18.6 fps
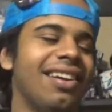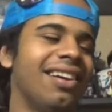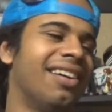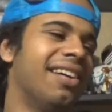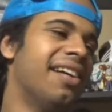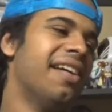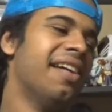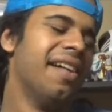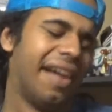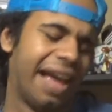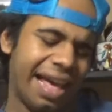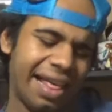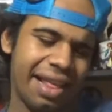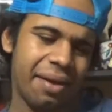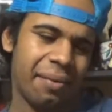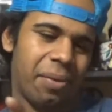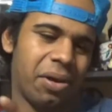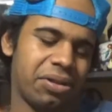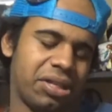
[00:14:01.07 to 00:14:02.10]
and
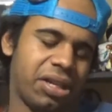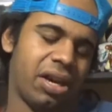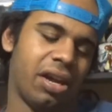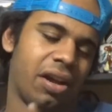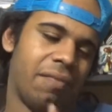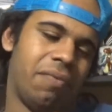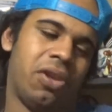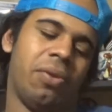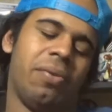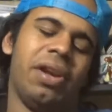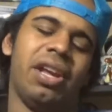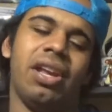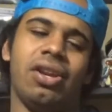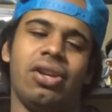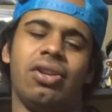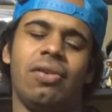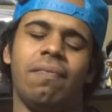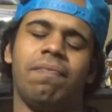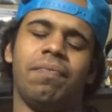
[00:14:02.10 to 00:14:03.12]
then was it? Uh, Huey
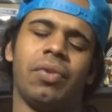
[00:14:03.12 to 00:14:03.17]
and